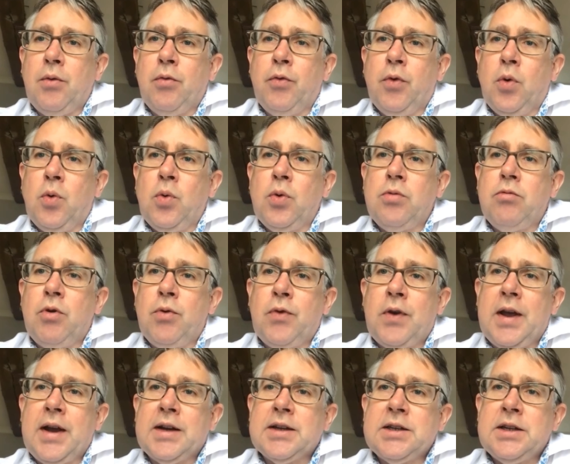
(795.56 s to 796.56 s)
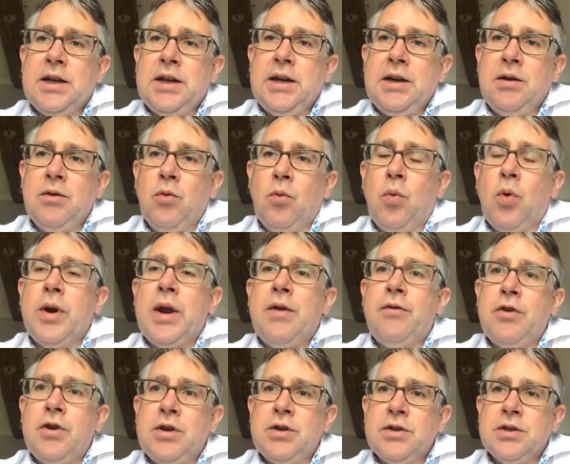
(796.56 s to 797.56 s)
forward, reflecting what
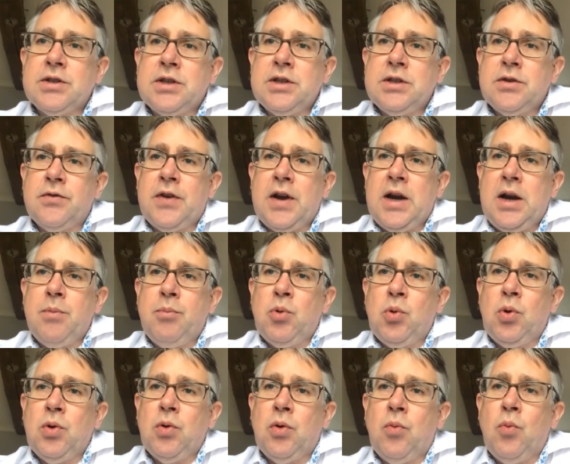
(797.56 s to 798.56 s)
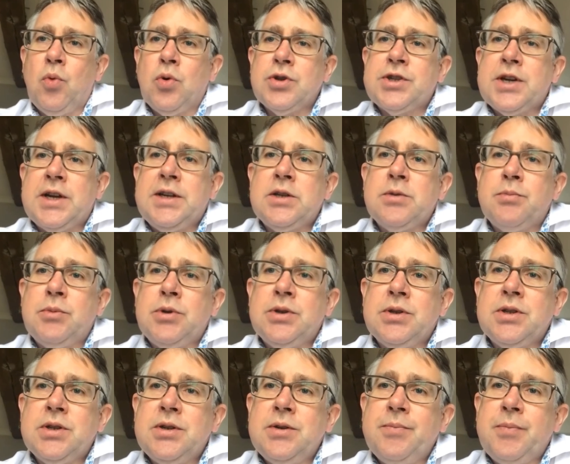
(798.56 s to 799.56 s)
evidence is available and what
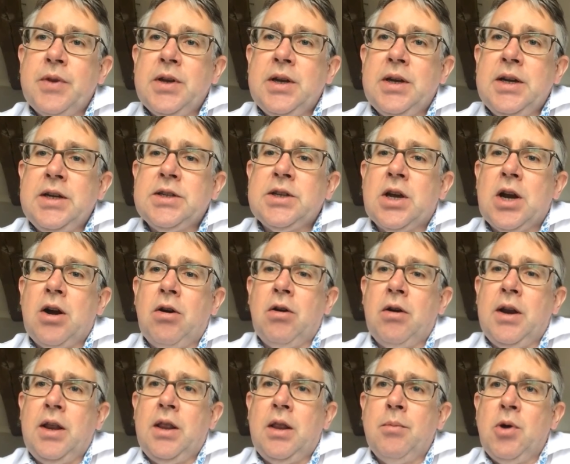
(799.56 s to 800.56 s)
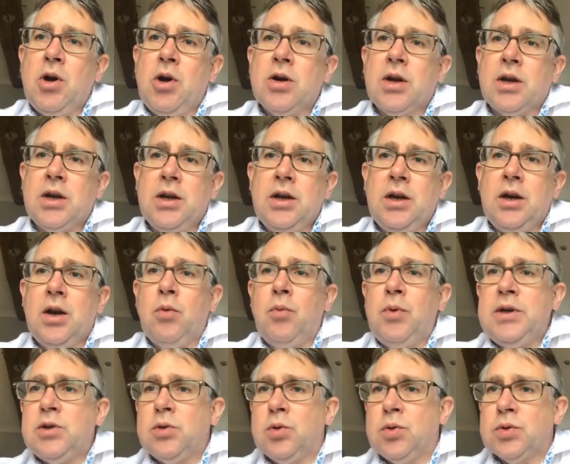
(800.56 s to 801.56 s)
sentiment is currently in the market. You know,
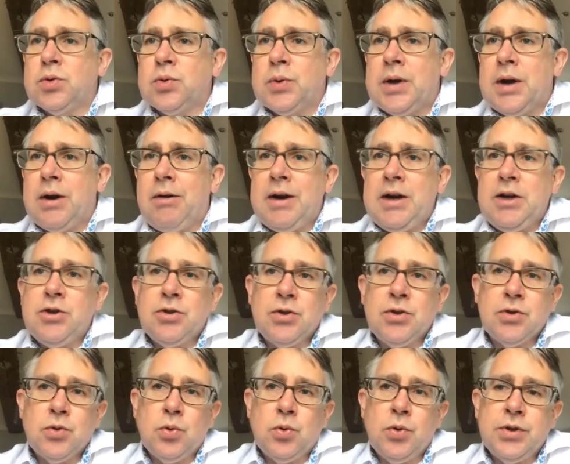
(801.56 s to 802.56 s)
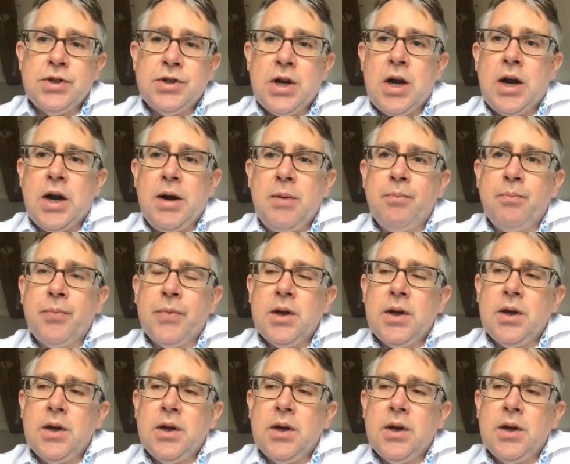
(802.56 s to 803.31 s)
we talk to our agents all the time.